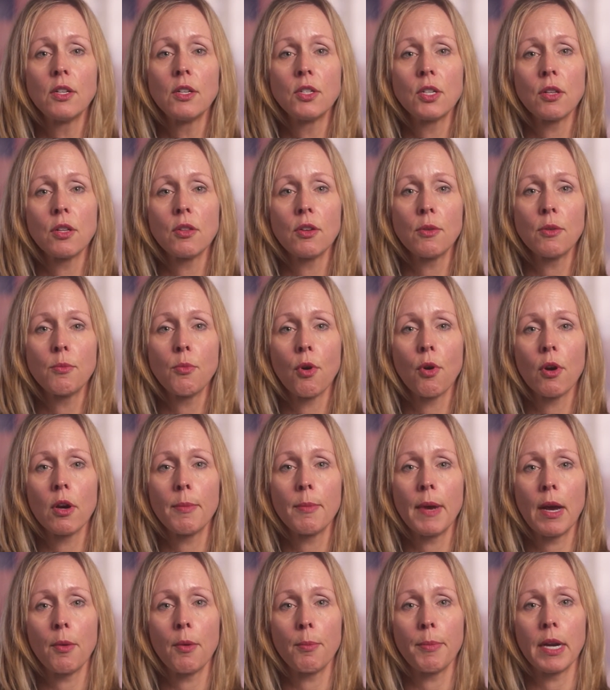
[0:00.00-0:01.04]
to learn more
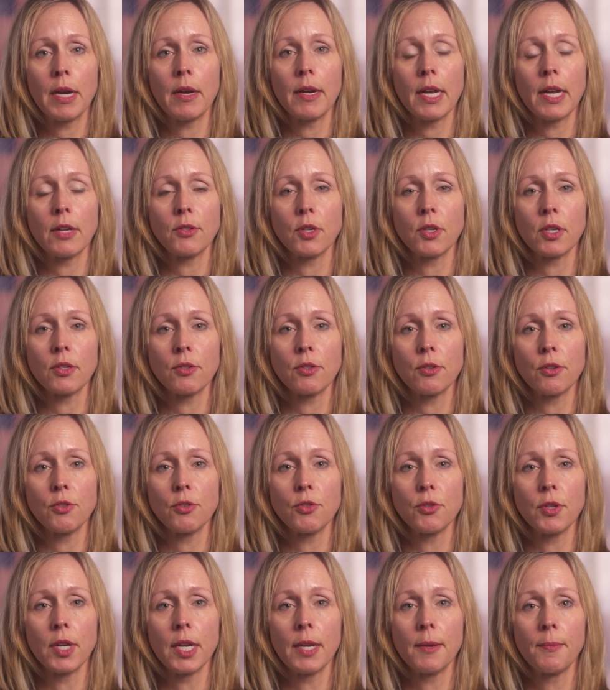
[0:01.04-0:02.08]
about bariatric
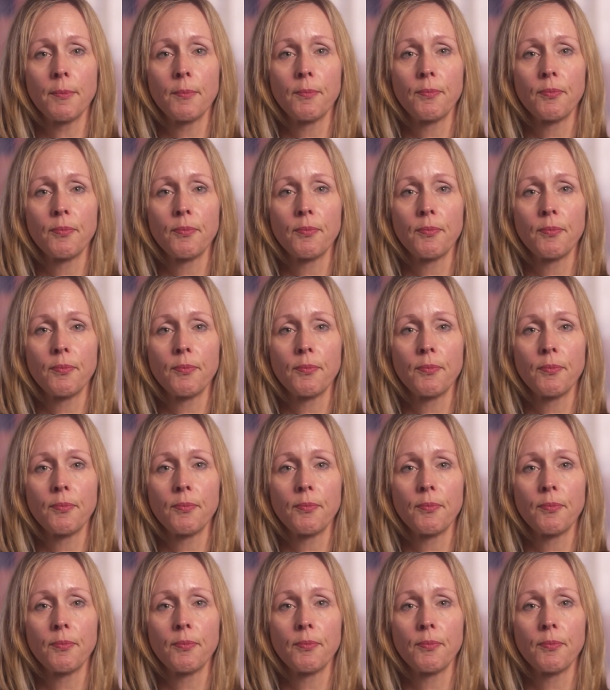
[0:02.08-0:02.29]
surgery.